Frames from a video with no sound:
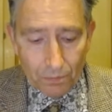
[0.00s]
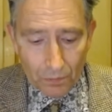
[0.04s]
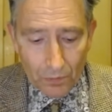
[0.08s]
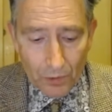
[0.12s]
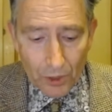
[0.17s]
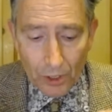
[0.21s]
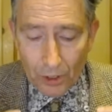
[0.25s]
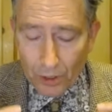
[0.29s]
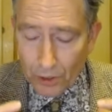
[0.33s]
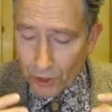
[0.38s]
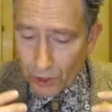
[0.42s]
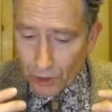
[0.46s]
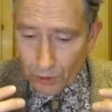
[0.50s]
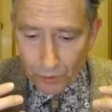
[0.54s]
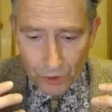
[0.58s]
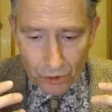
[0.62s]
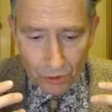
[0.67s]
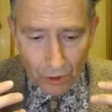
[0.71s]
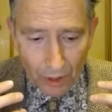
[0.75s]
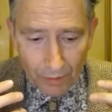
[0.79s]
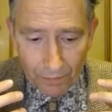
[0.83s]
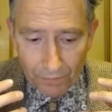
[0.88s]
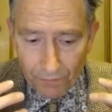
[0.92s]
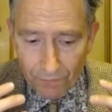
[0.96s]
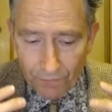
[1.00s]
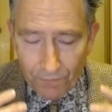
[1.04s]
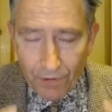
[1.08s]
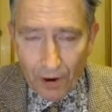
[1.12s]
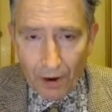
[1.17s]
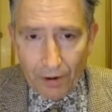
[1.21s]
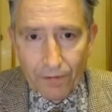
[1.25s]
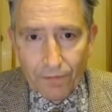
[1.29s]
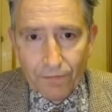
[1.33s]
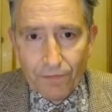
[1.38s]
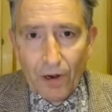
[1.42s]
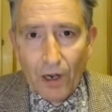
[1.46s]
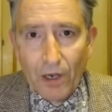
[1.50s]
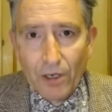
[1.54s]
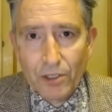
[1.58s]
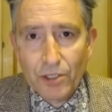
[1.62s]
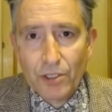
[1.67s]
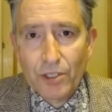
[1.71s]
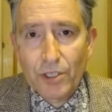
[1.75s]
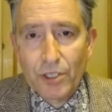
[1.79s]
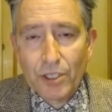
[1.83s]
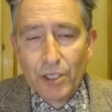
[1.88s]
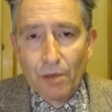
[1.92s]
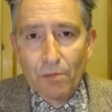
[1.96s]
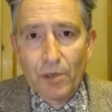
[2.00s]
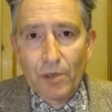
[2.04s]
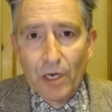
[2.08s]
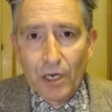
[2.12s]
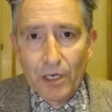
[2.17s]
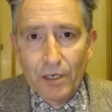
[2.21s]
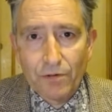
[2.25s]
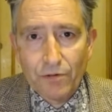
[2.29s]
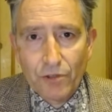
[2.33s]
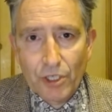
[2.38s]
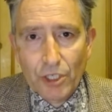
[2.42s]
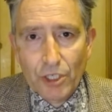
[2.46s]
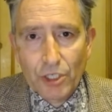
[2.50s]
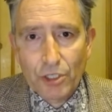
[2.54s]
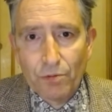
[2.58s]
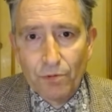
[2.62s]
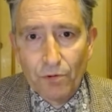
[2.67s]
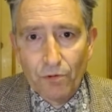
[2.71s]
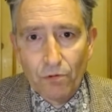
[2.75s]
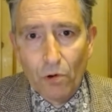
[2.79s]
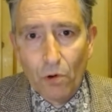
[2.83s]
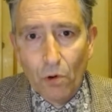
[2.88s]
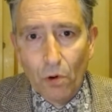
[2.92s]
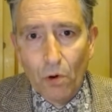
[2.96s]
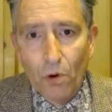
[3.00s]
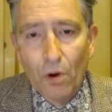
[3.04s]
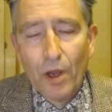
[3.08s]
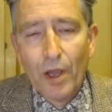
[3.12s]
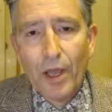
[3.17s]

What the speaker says: subscribe very fast to some kind of system of law